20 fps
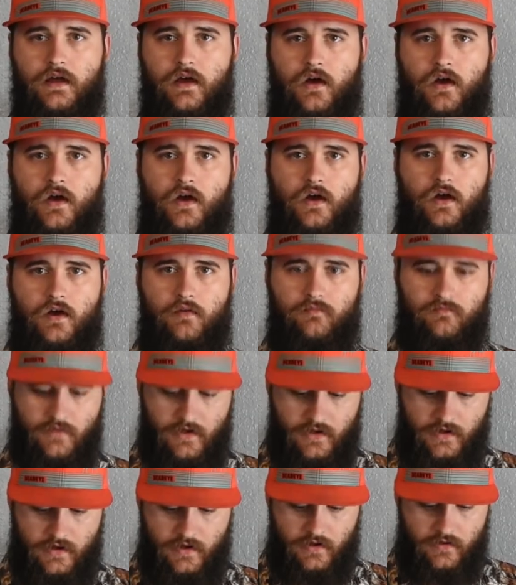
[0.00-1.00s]

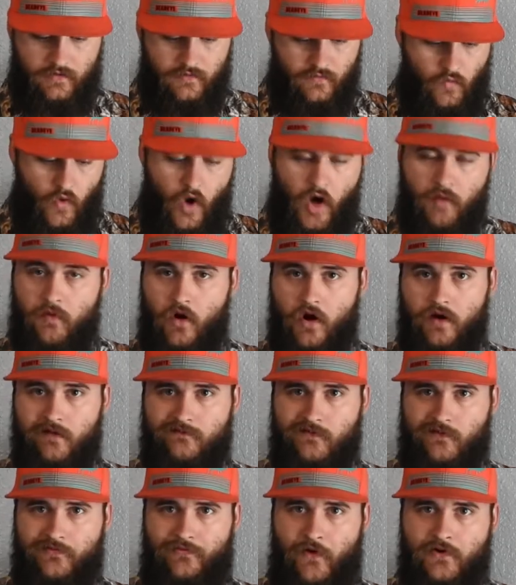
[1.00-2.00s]
Walmart
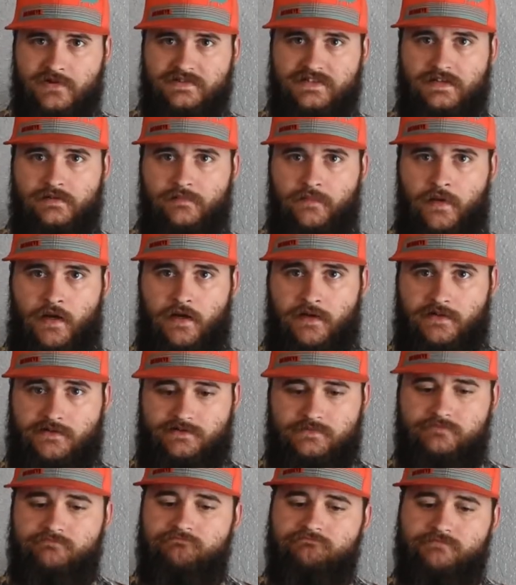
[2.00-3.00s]
for 13
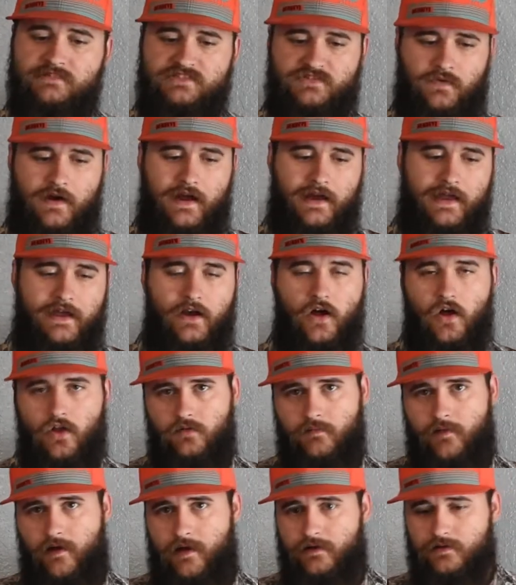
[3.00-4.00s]
bucks. That's where I got all
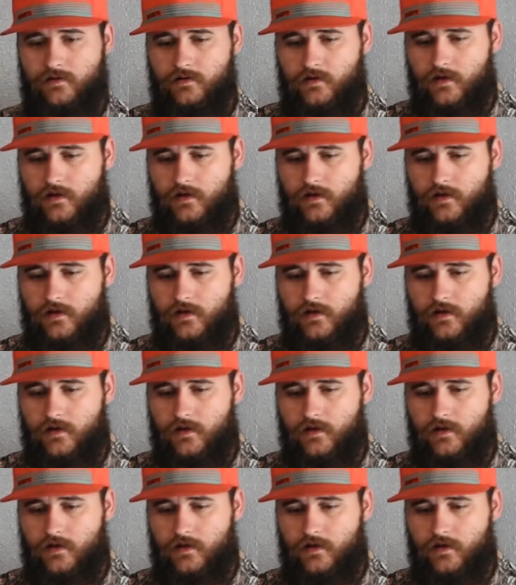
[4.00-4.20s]
of mine.